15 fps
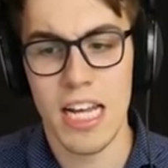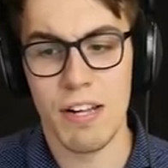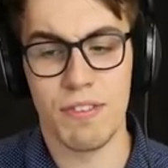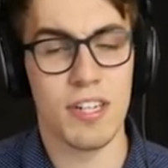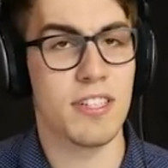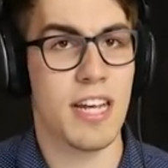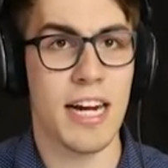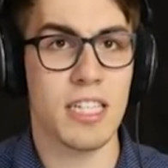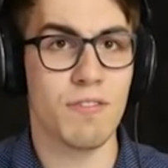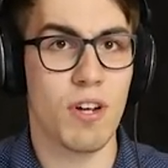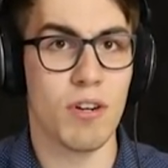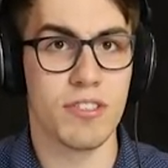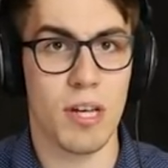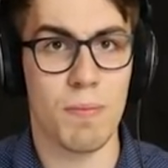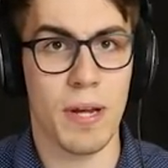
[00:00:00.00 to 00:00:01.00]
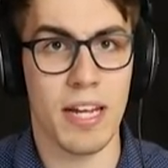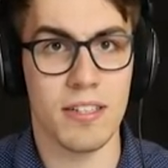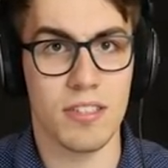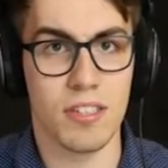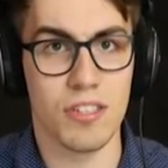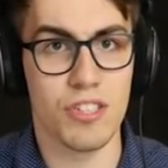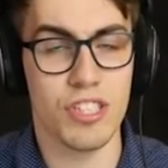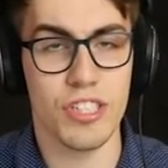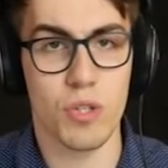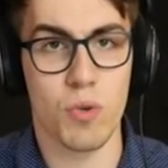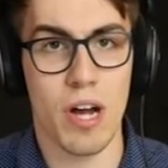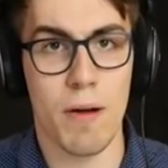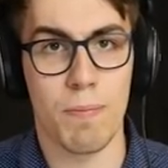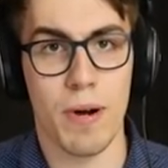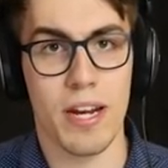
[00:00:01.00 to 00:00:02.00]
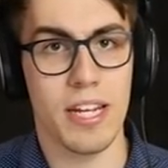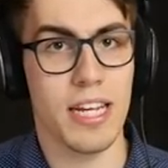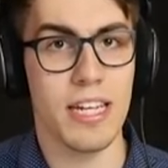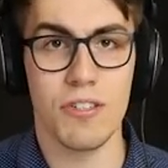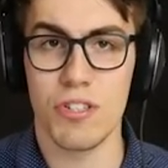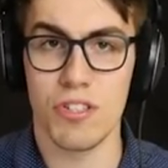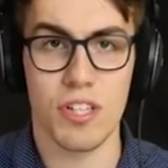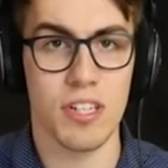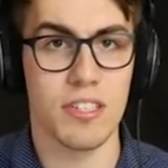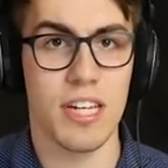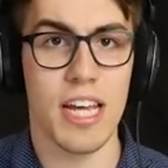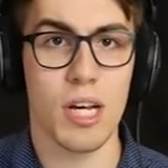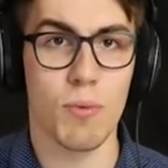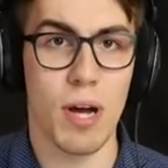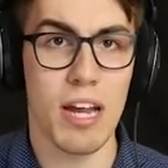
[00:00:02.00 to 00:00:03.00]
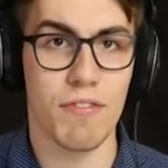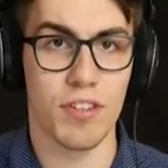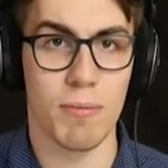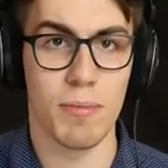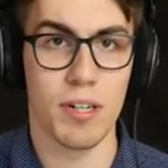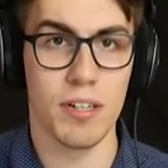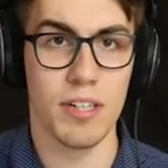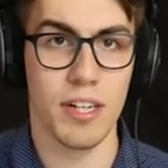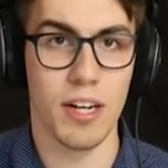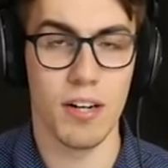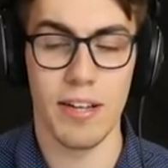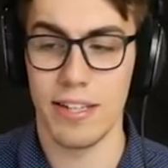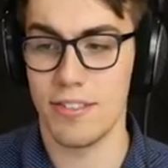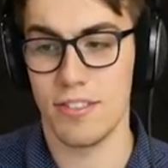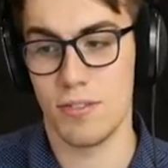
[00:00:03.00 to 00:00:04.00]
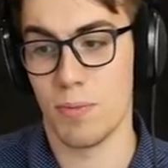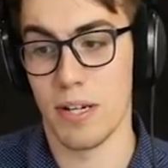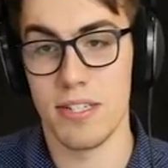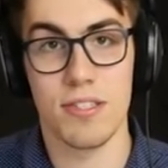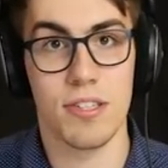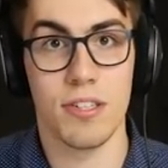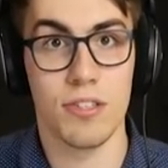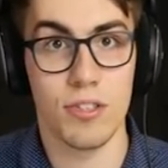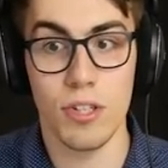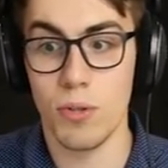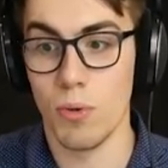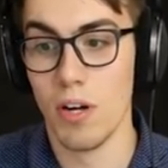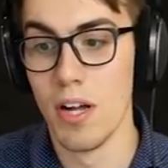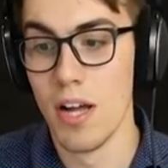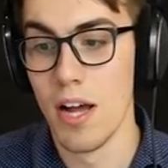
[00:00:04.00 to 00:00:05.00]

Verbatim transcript: if the detective goes up against her and she's cooperating, he's just gonna take away from her. You know, that's just what he's gonna do.